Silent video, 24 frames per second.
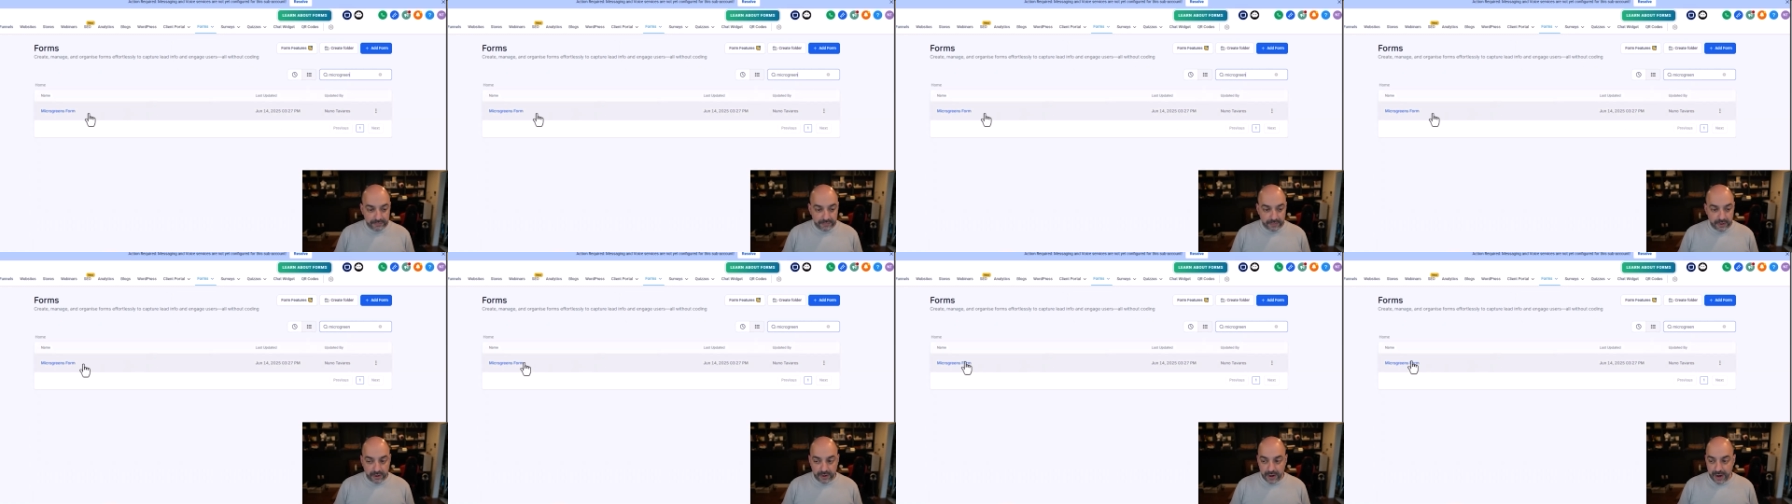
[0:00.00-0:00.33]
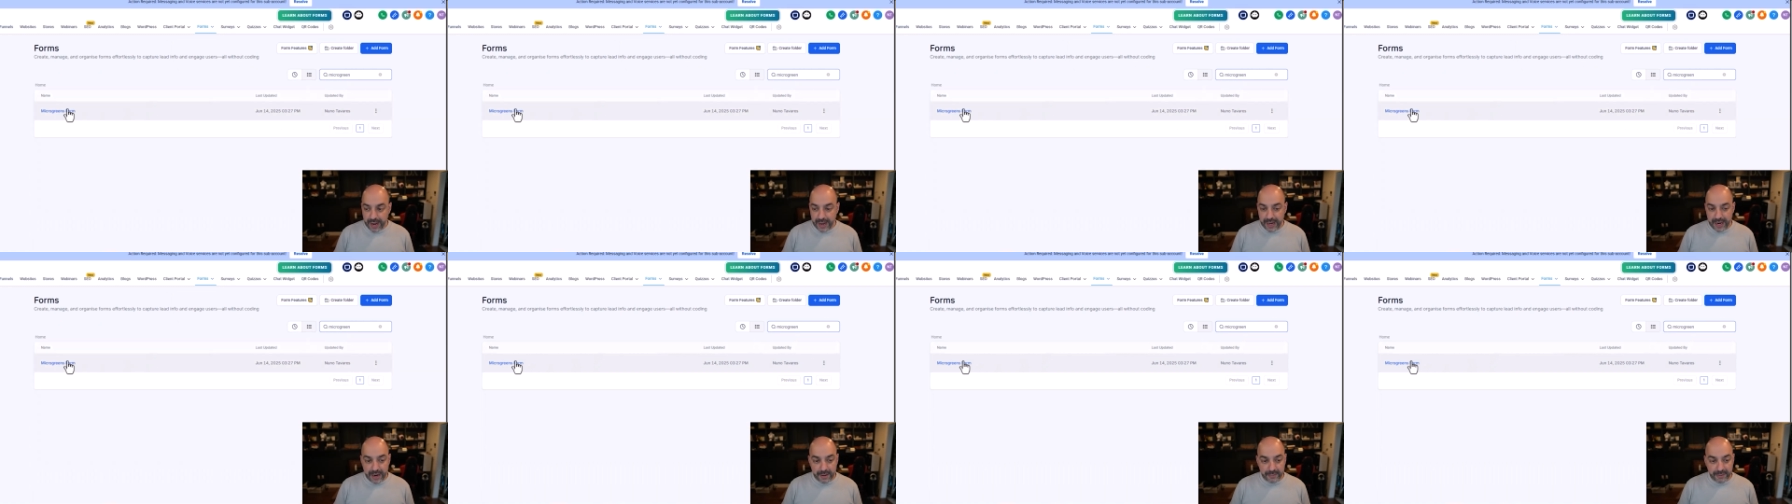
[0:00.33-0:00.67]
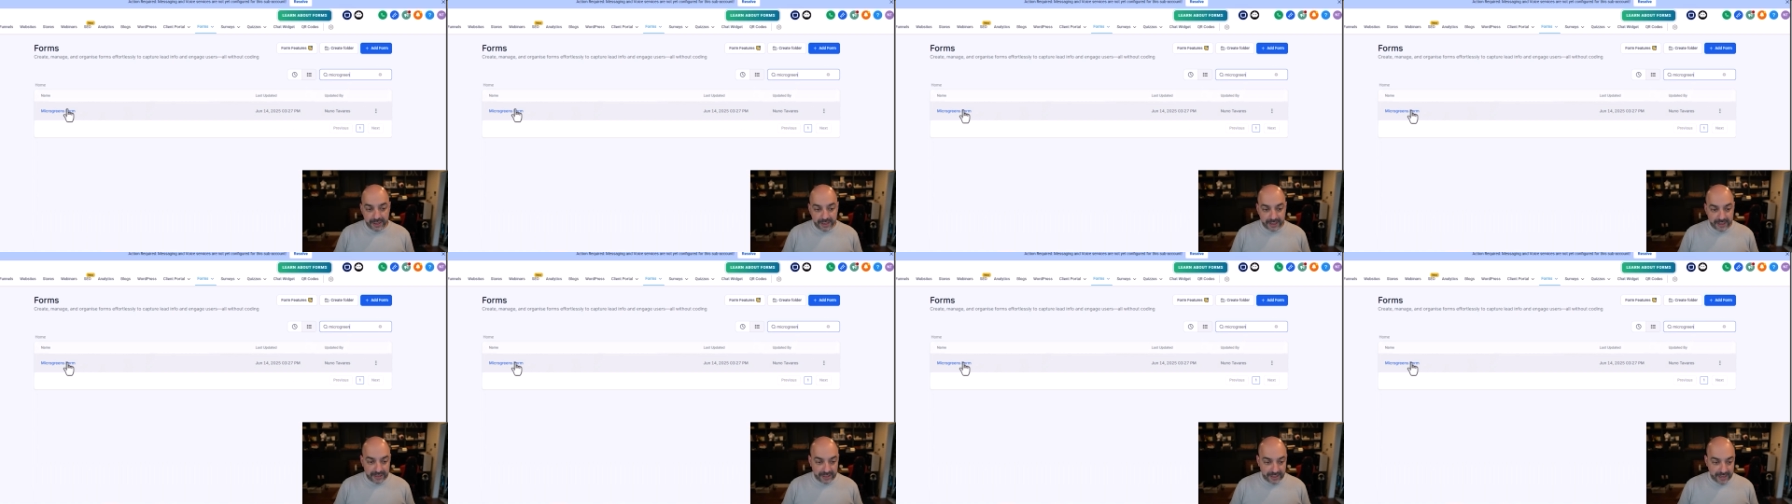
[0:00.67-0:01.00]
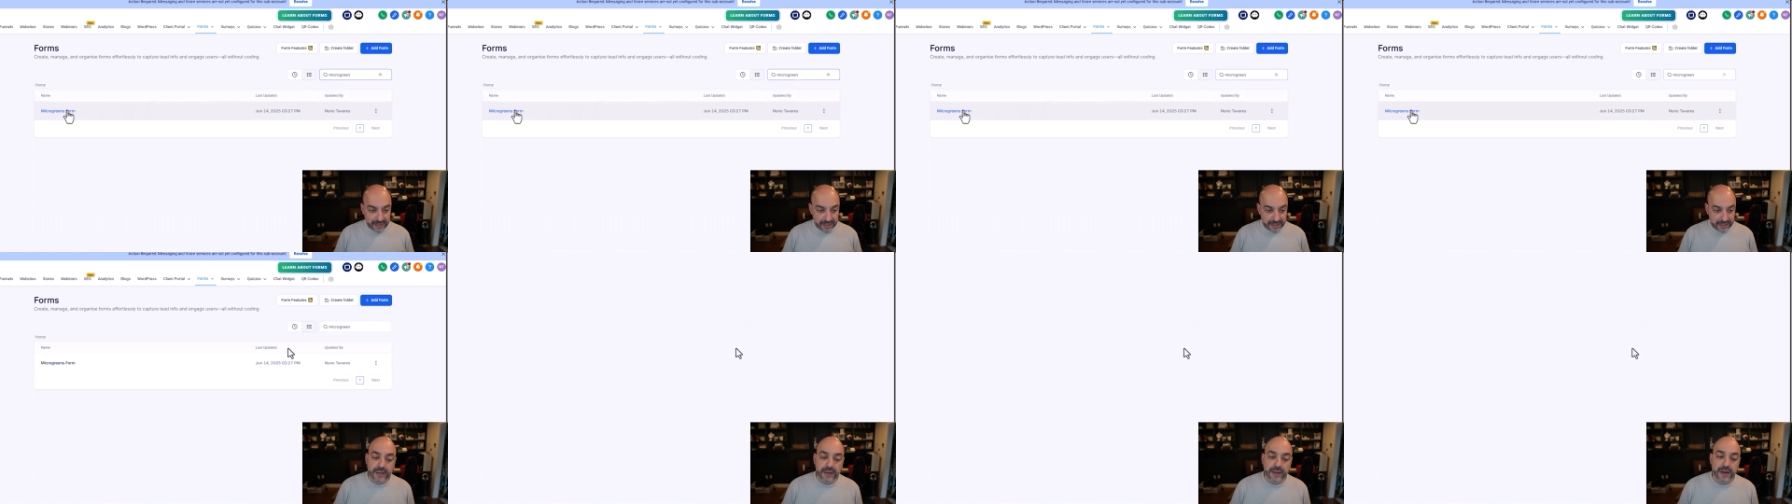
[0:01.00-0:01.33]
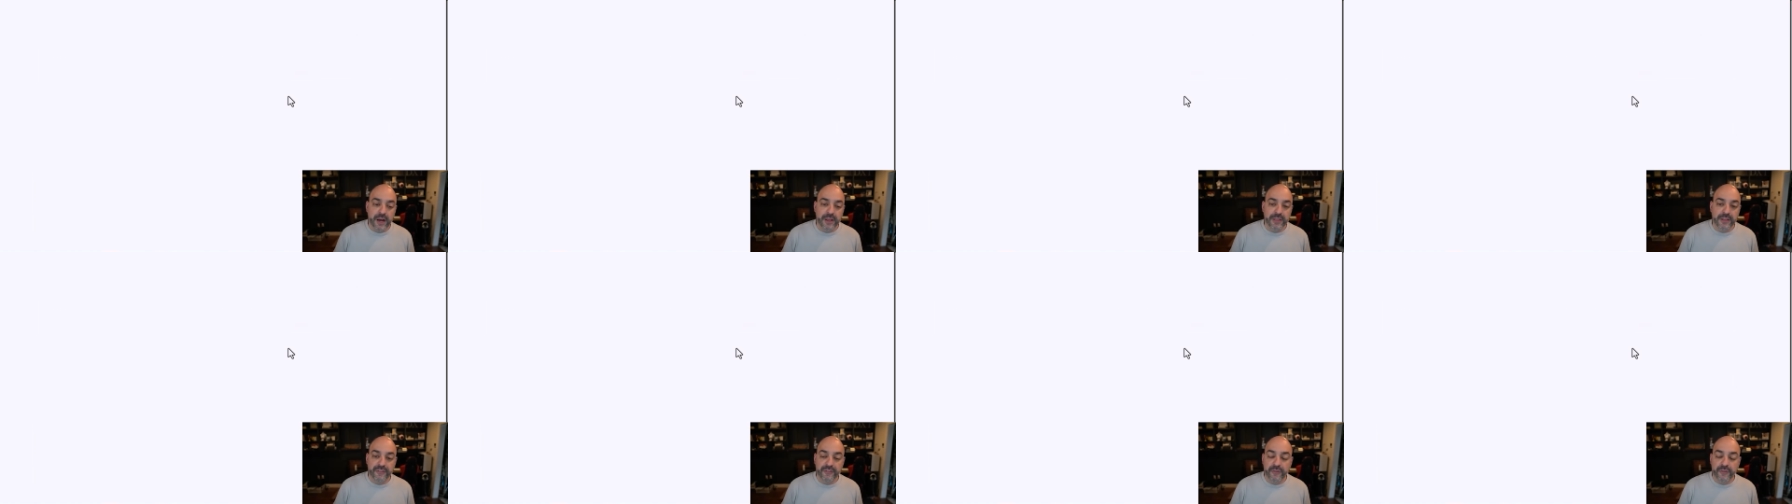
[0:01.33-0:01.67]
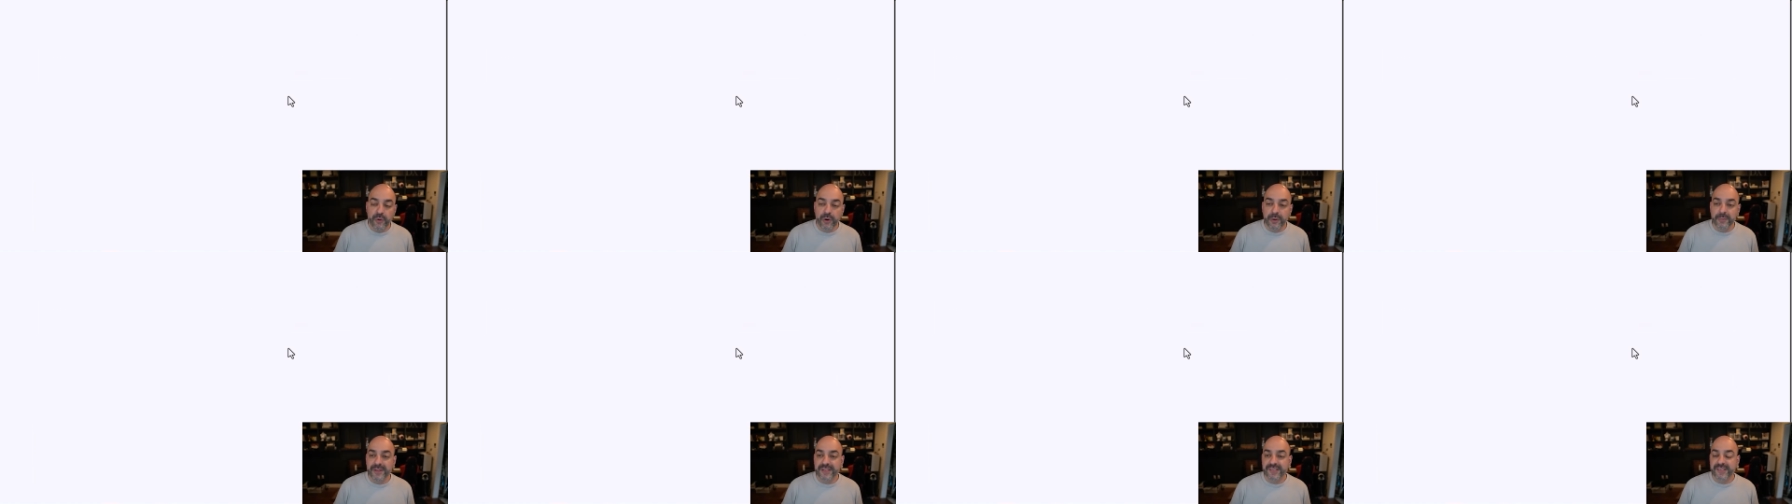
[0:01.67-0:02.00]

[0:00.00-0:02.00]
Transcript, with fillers: All right, I'm gonna click on the form